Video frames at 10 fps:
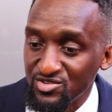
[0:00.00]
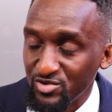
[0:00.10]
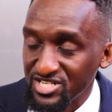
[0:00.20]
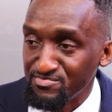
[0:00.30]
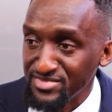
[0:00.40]
in
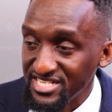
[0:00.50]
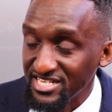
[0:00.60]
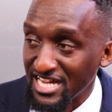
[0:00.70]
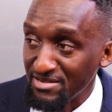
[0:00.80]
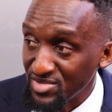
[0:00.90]
which
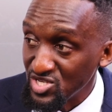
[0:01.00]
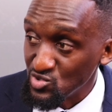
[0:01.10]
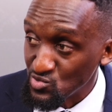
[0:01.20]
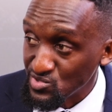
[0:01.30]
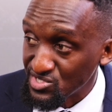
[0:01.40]
media can be
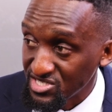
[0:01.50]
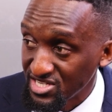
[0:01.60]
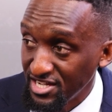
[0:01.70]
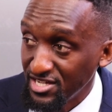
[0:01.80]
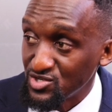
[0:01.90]
used
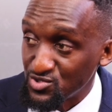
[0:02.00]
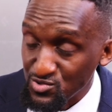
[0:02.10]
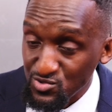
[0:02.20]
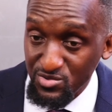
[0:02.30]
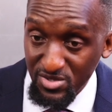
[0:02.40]

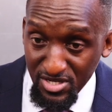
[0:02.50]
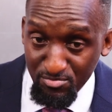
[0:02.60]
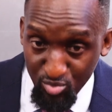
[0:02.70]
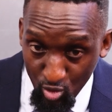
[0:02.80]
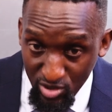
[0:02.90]
to
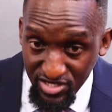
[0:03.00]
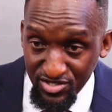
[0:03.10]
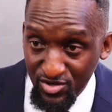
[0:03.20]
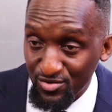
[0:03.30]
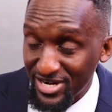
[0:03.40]
broaden
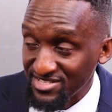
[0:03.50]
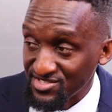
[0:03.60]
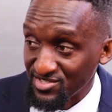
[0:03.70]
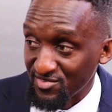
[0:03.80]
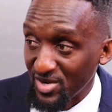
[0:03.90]
the
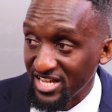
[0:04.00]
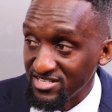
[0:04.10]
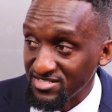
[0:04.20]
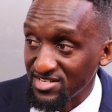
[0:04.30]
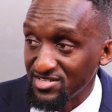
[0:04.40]
horizons of
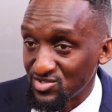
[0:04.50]
players.